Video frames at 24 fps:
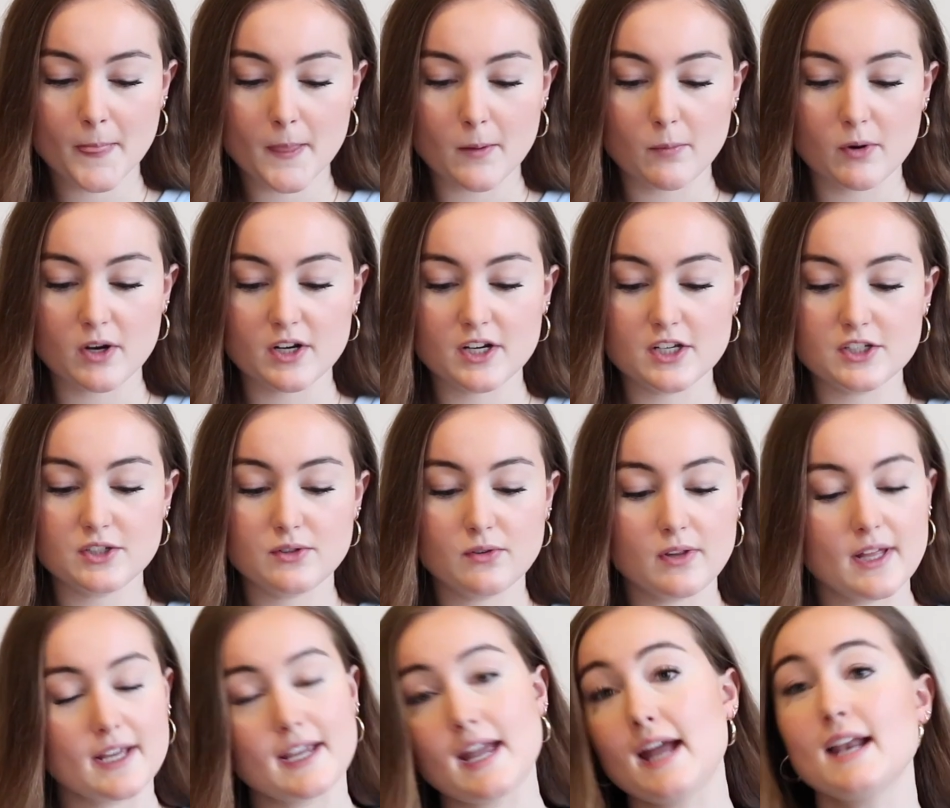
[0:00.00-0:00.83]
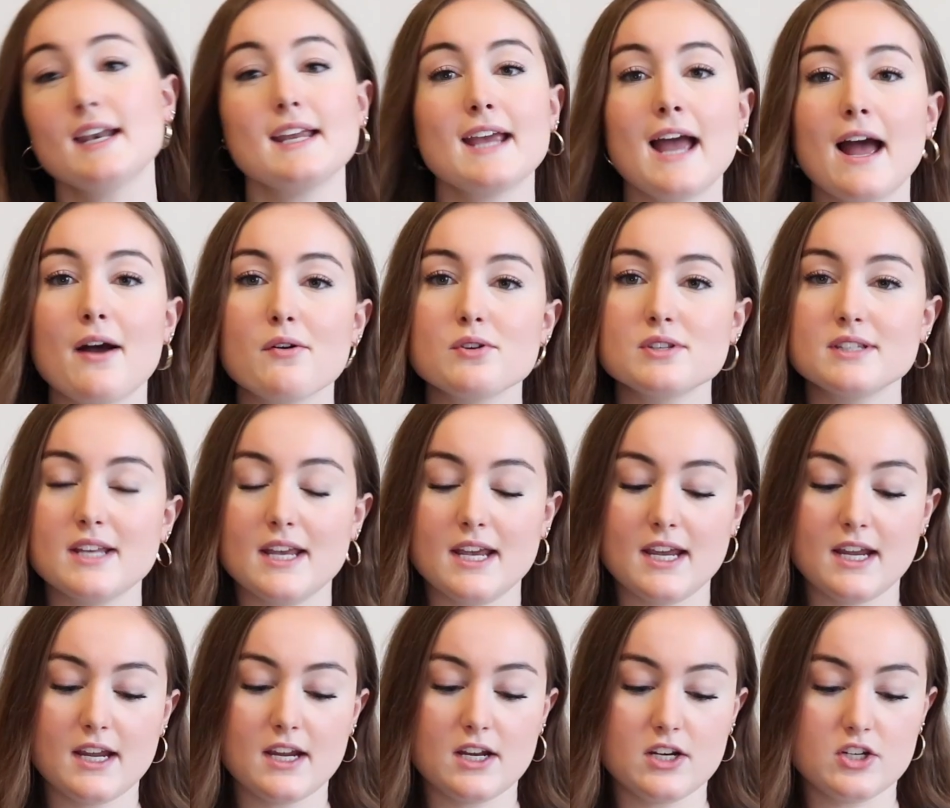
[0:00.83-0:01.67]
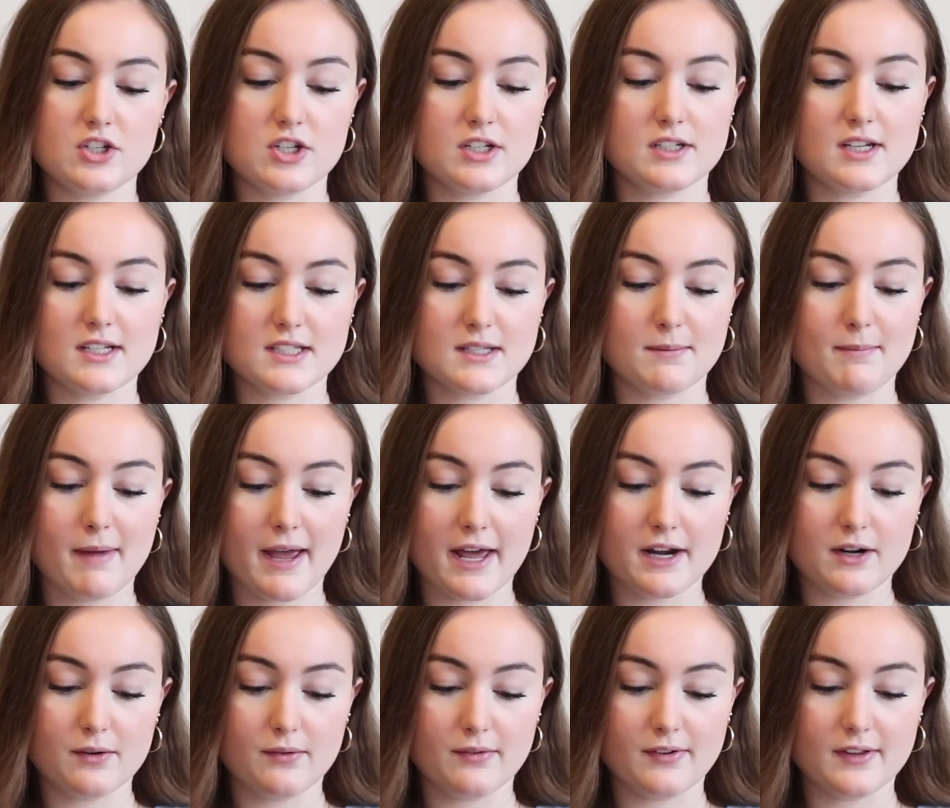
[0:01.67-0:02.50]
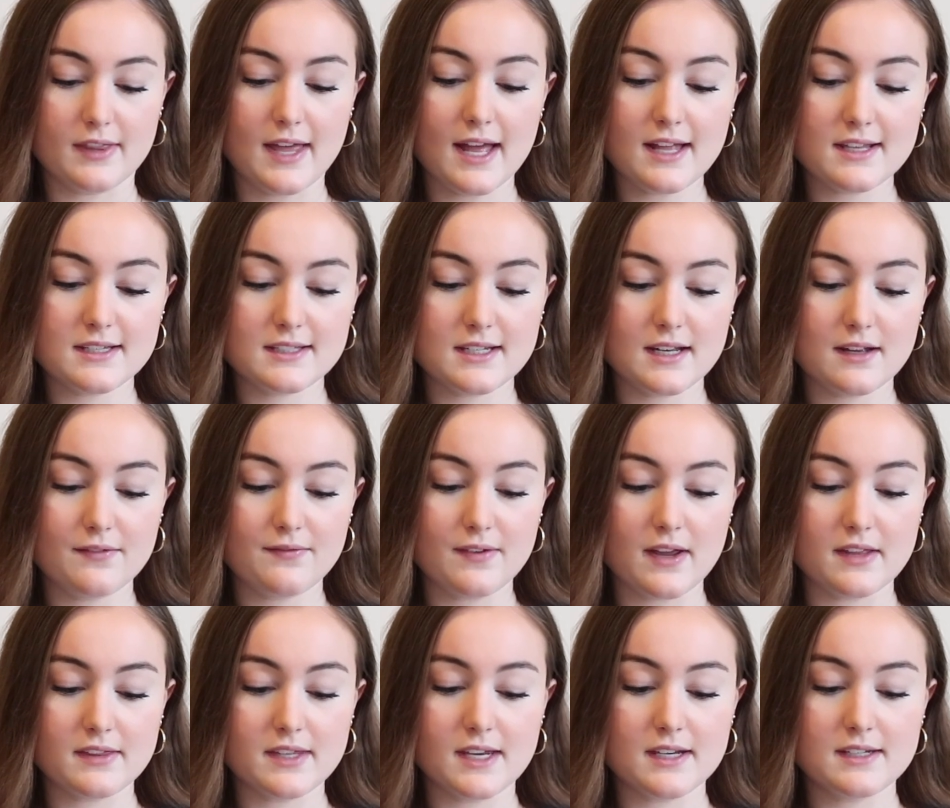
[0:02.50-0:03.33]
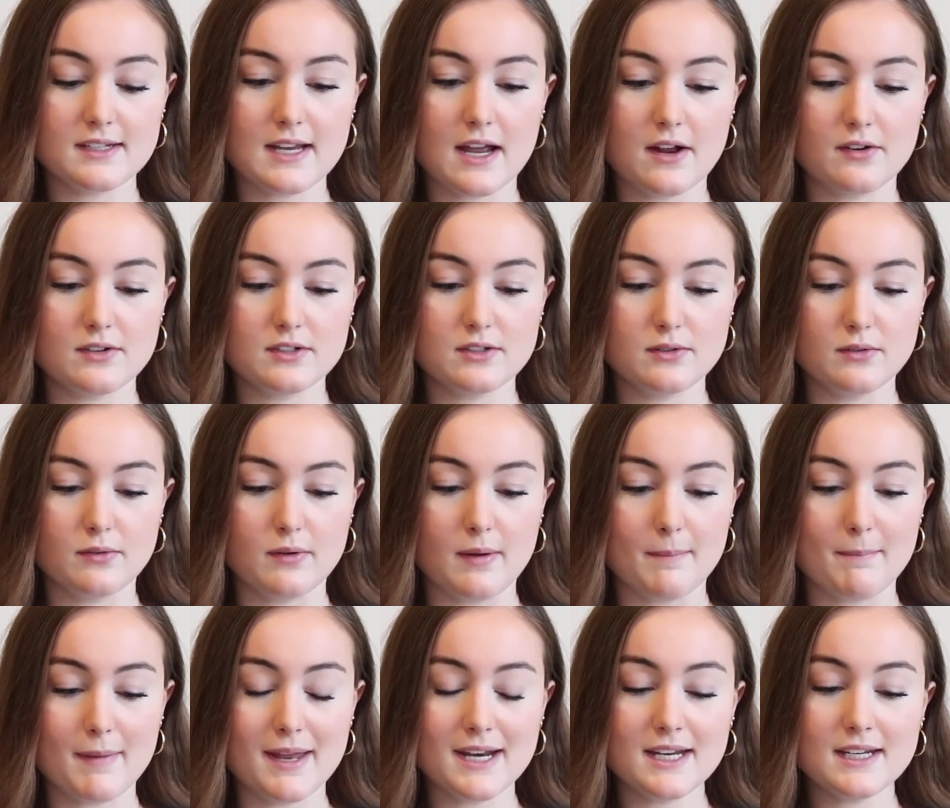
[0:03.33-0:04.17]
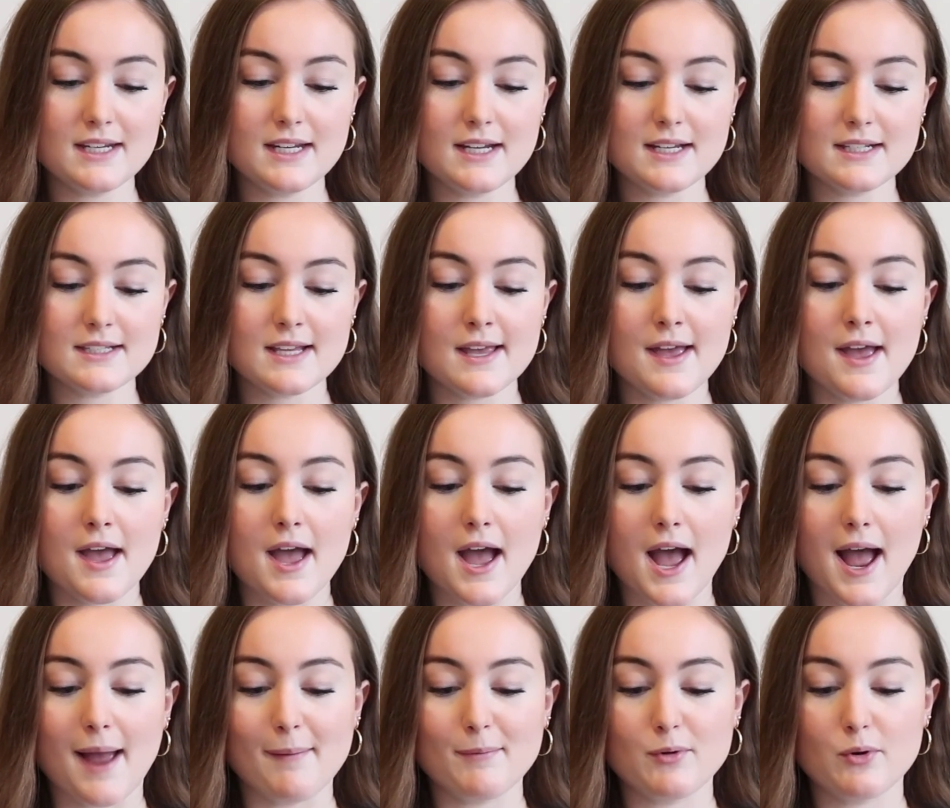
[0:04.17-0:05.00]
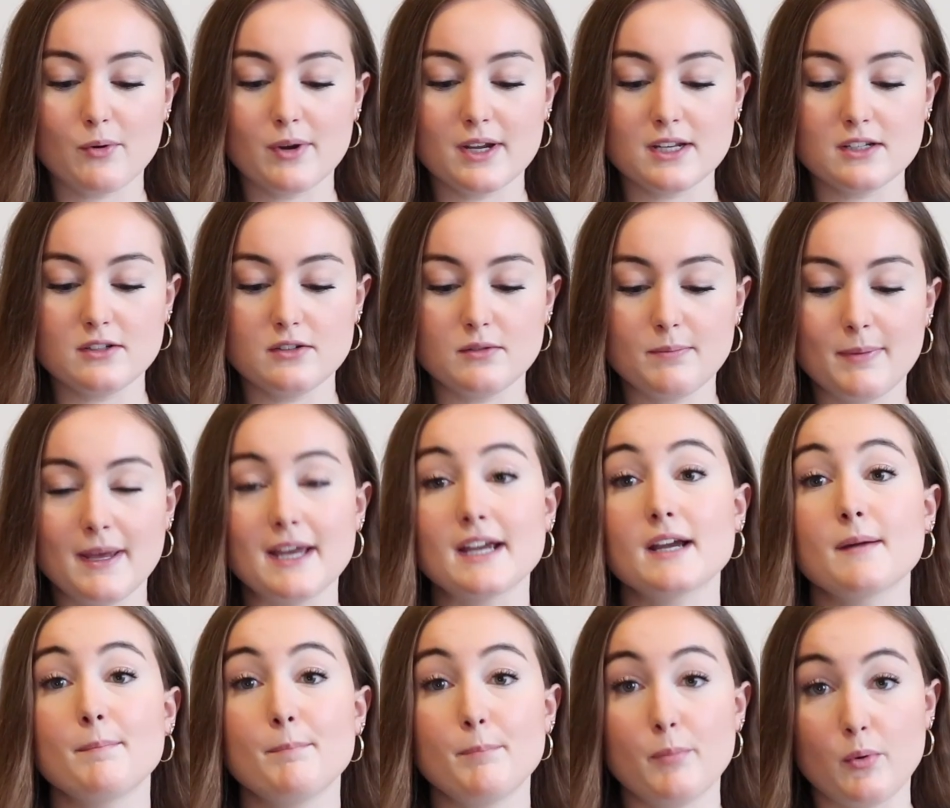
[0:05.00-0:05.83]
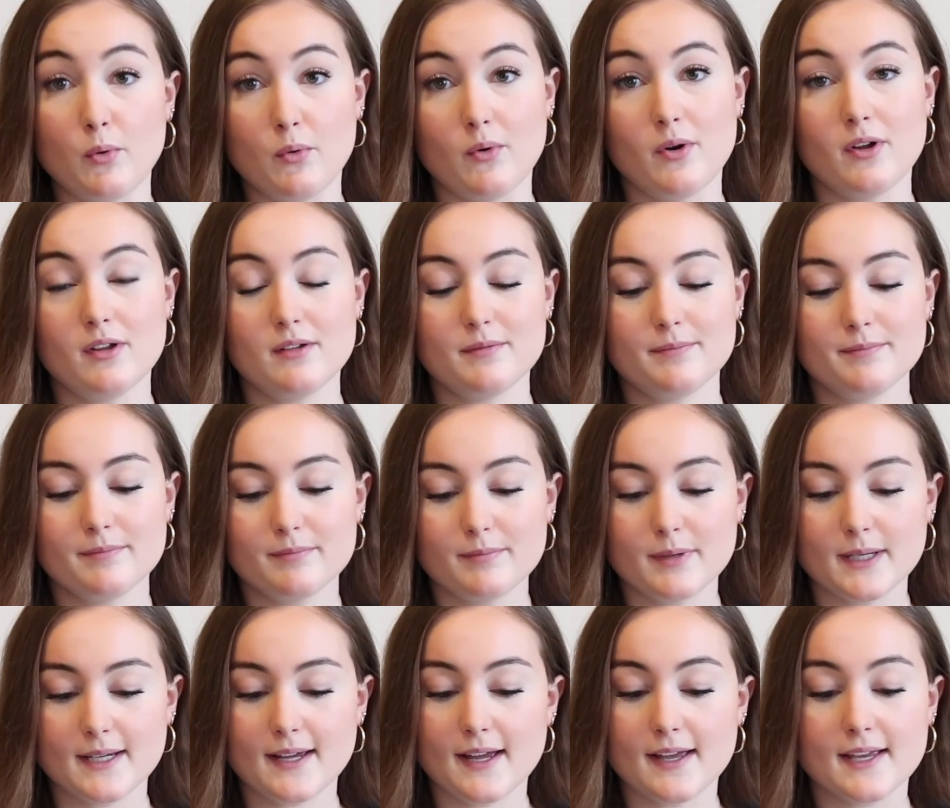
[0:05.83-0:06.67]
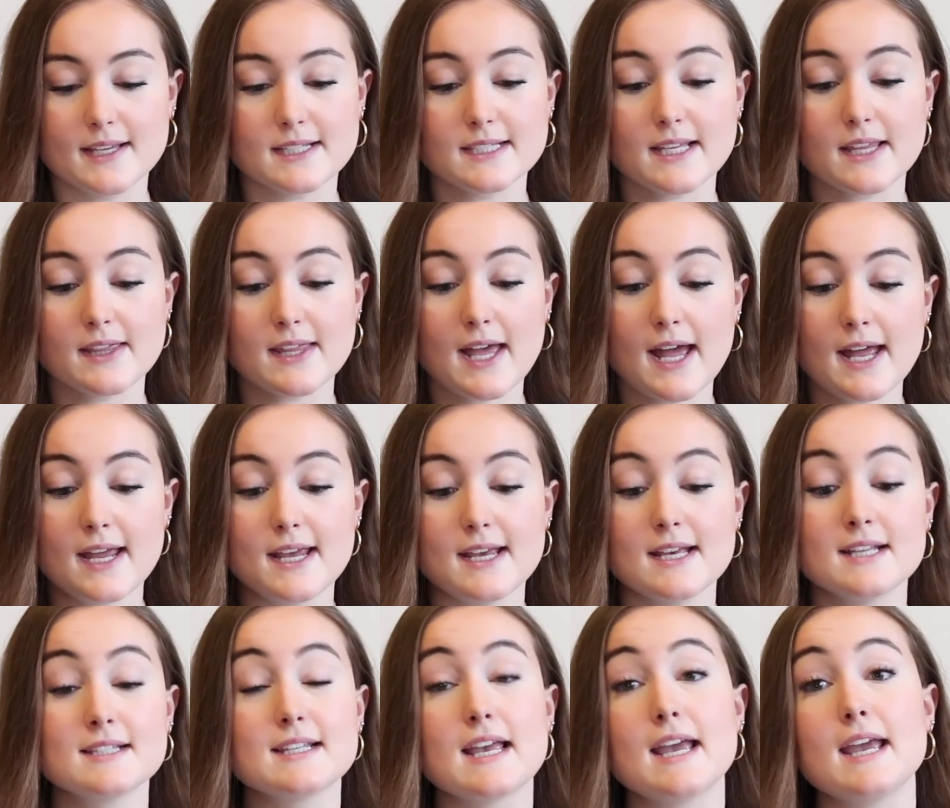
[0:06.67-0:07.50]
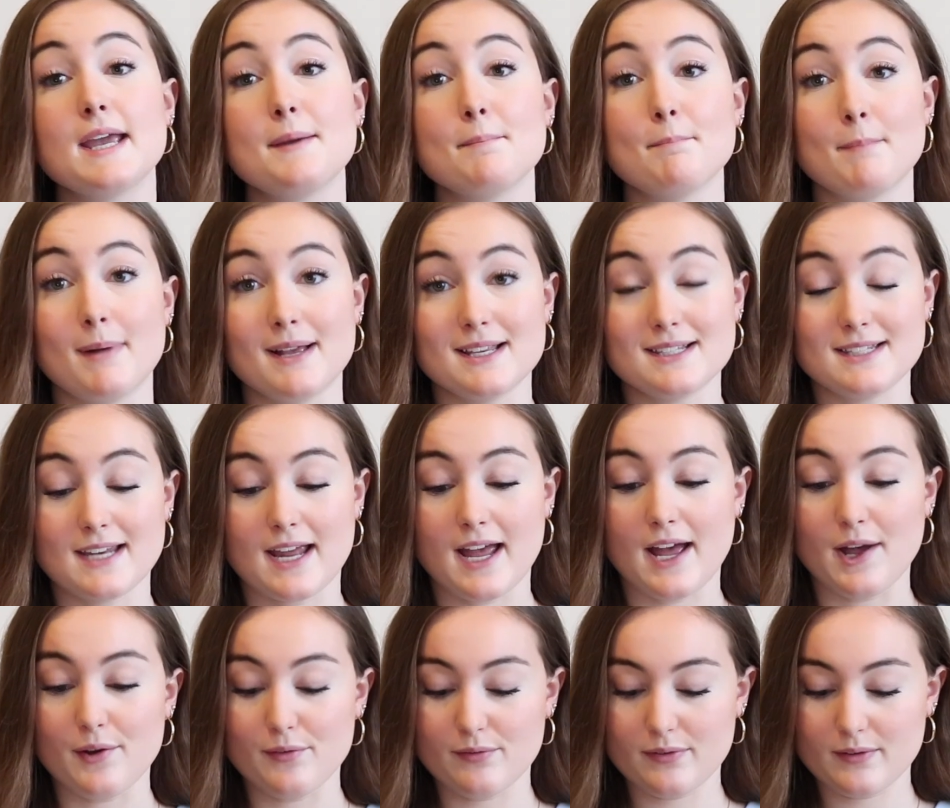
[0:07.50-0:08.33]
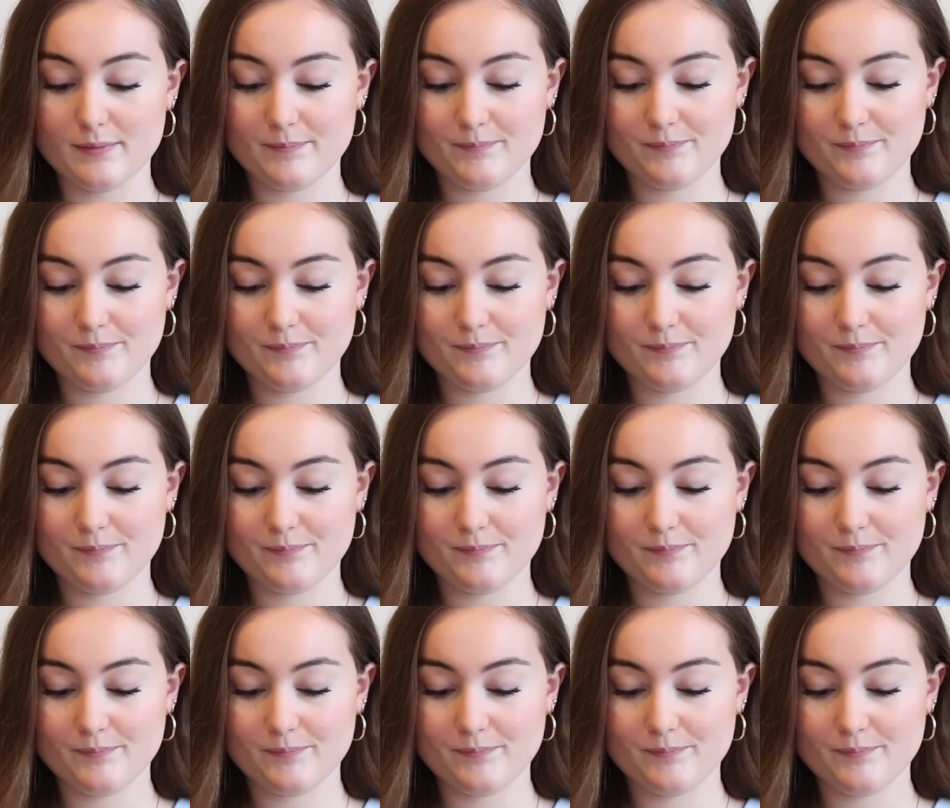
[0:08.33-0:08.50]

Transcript: We're gonna do any house age, it doesn't matter for that stuff. And then down to amenities, I'm going to pick pool because that is a must-have.